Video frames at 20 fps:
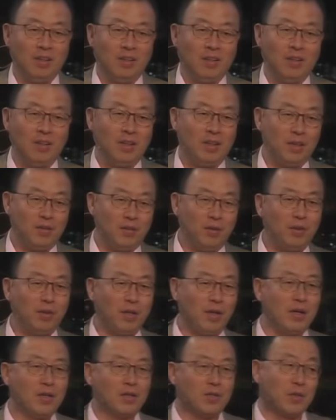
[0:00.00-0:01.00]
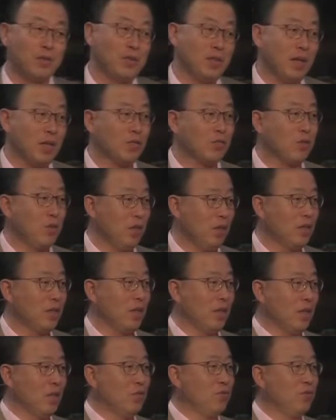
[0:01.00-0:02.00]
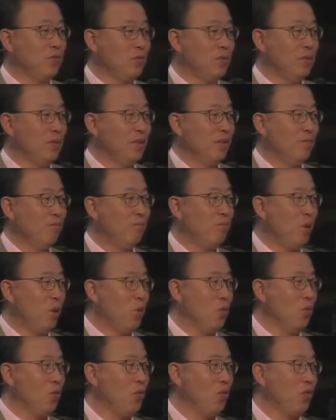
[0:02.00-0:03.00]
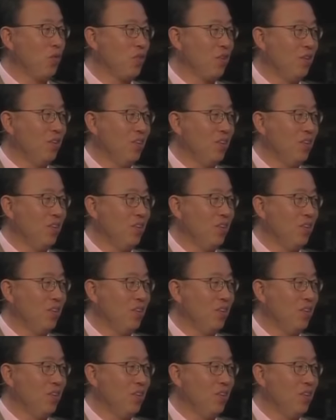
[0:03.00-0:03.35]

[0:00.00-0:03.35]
And I think the answer is actually kind of both.